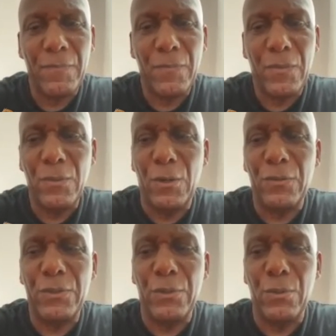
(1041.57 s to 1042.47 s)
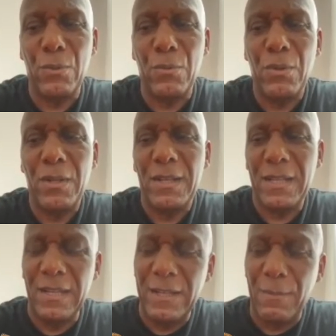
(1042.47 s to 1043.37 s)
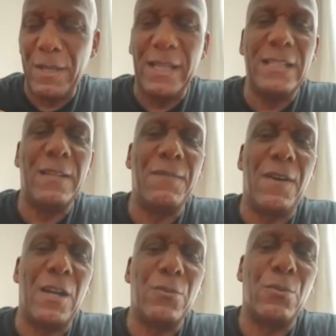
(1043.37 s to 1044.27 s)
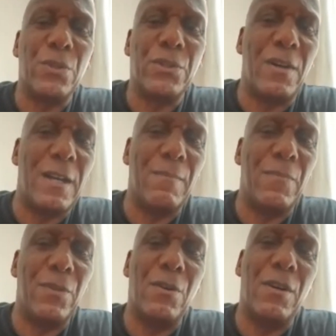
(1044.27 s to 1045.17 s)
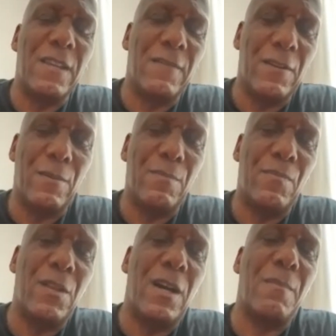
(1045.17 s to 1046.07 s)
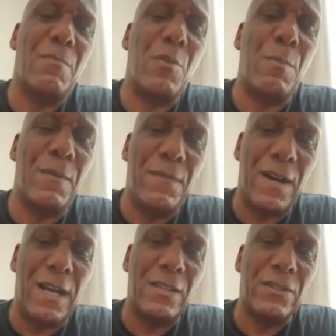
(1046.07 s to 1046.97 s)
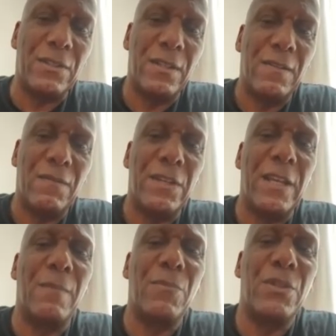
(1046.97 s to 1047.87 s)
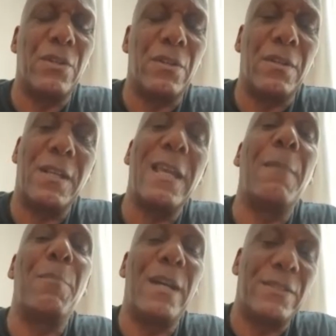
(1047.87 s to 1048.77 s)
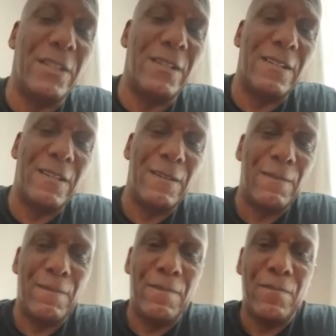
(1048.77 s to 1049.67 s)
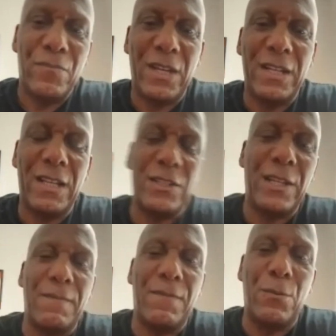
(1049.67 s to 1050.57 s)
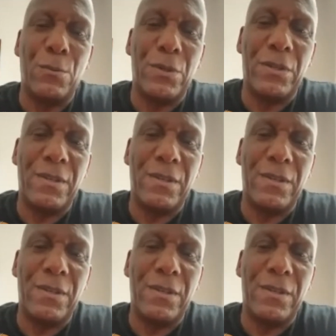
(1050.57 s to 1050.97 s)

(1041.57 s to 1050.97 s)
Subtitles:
not to give them easy fights all the time. You got to give them like proper fights for them to get better, take that step forward.